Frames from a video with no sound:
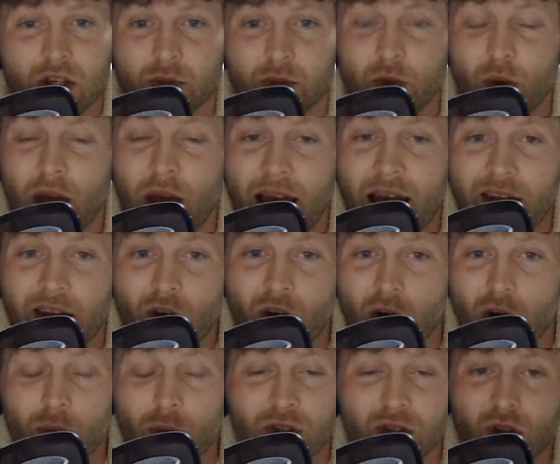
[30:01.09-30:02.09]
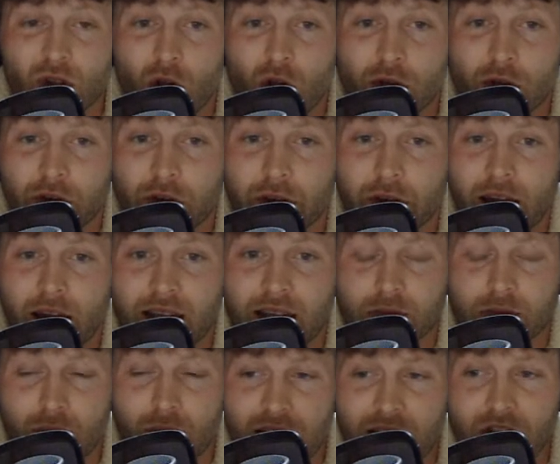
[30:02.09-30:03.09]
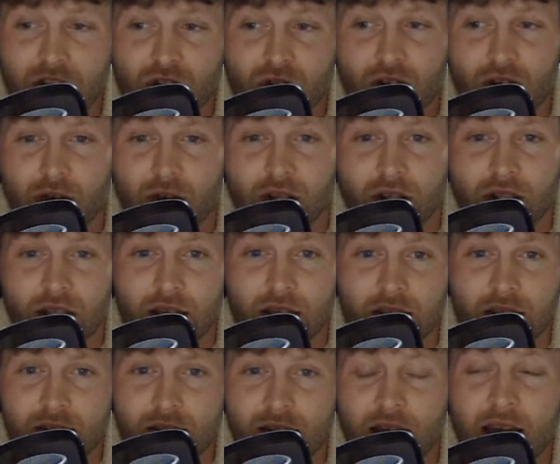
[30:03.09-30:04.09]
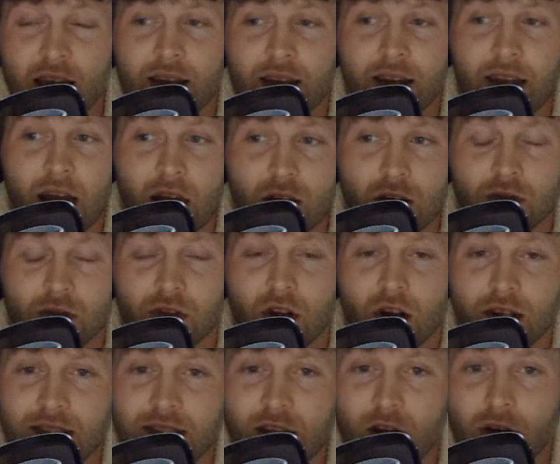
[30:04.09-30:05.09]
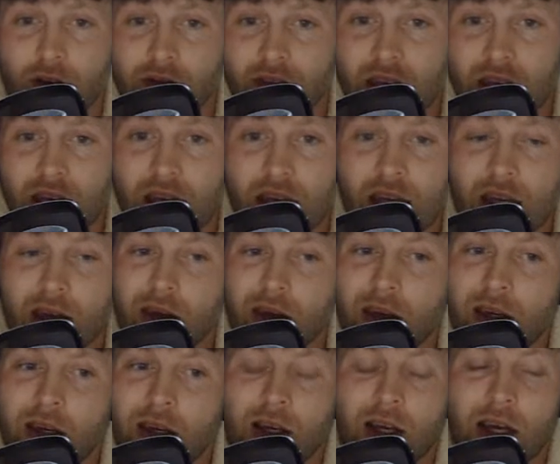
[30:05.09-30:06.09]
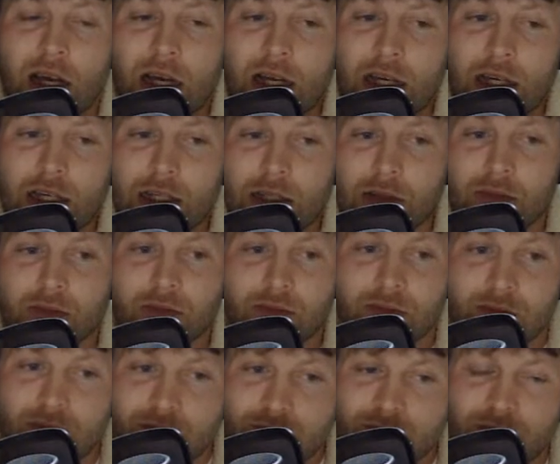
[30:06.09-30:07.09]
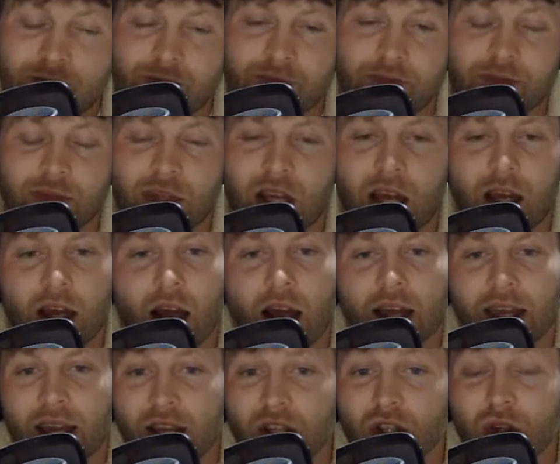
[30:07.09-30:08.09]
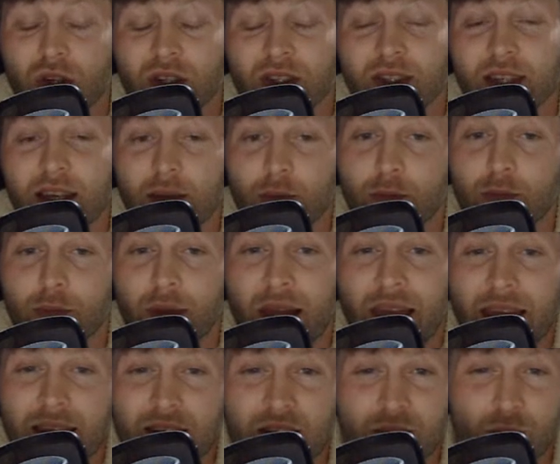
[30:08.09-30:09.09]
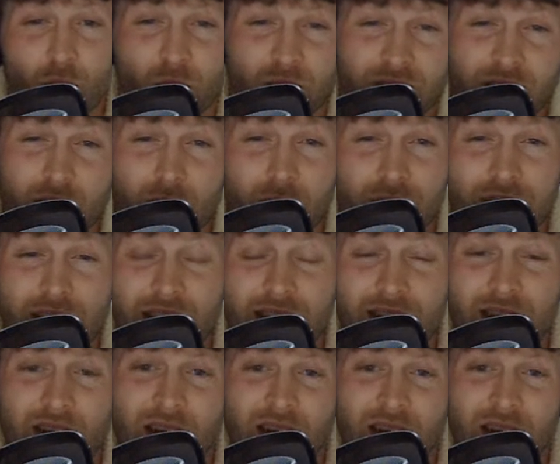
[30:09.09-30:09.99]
You had almost all of your guys minus Trayvon Diggs. Now you've lost LVE. I guess you can say Bland is more settled in.